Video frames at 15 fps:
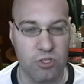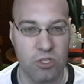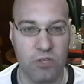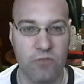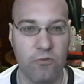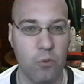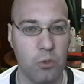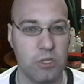
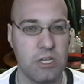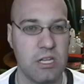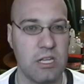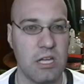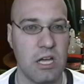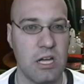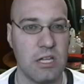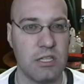14
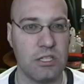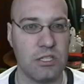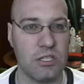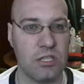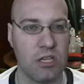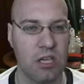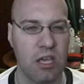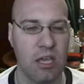
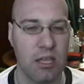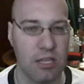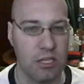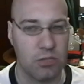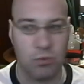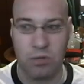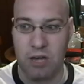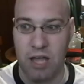guns.
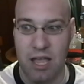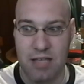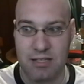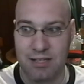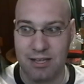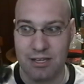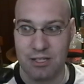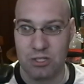This one has
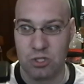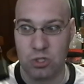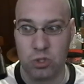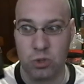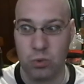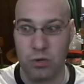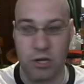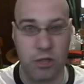like
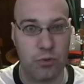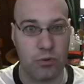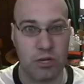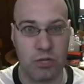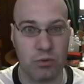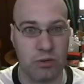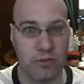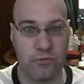23,
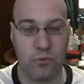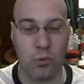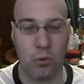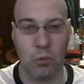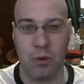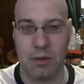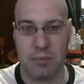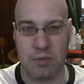24
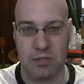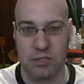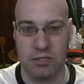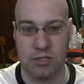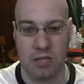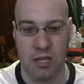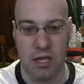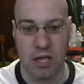
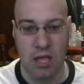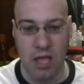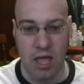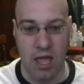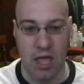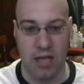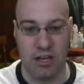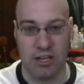weapons,
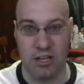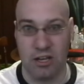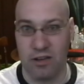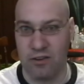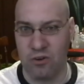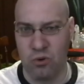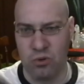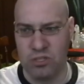and
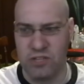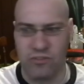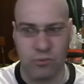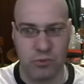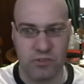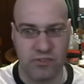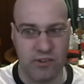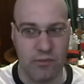of course
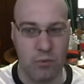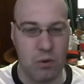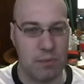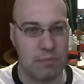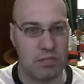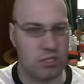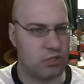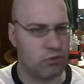everyone's favorite
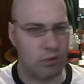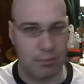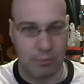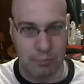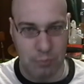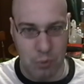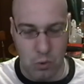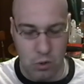weapon, the cerebral
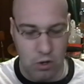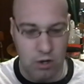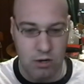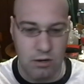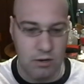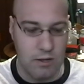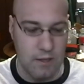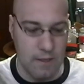bore.
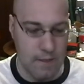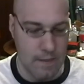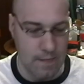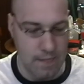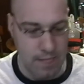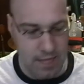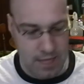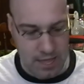
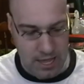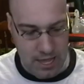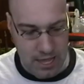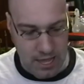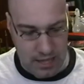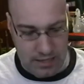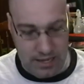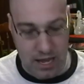
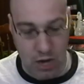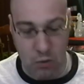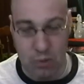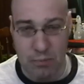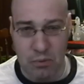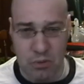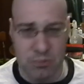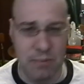Now,
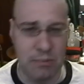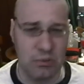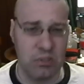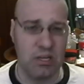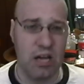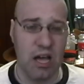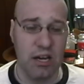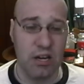what most people did
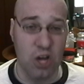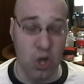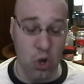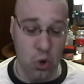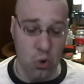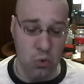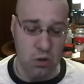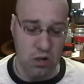not
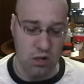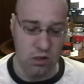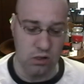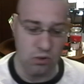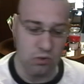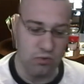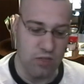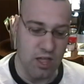know,
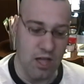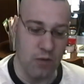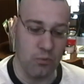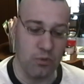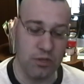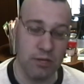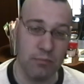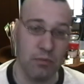that
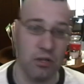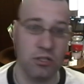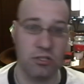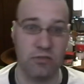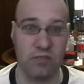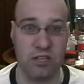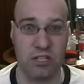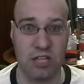within months
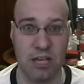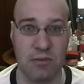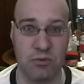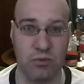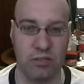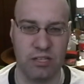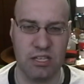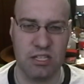of each game's
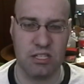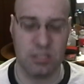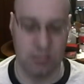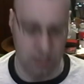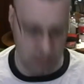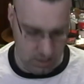release,